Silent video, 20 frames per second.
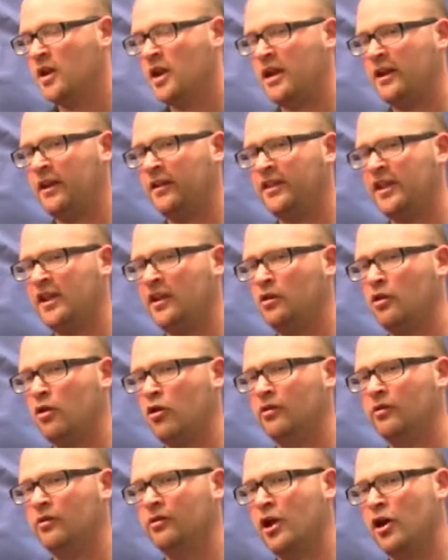Anything
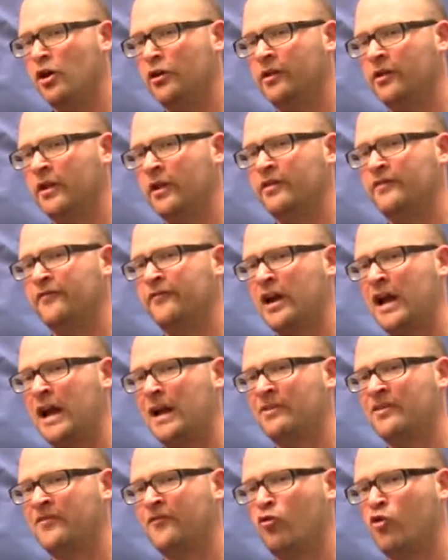loaded on the
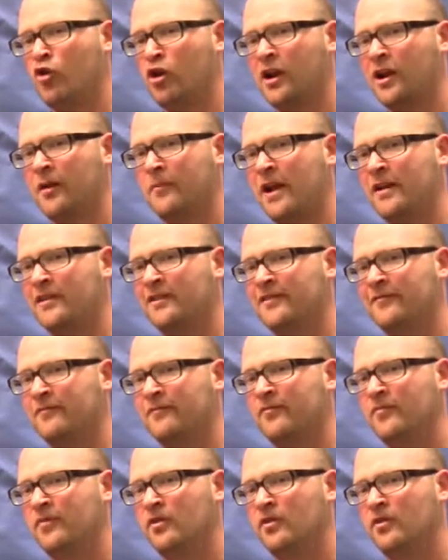frame's 4 GB of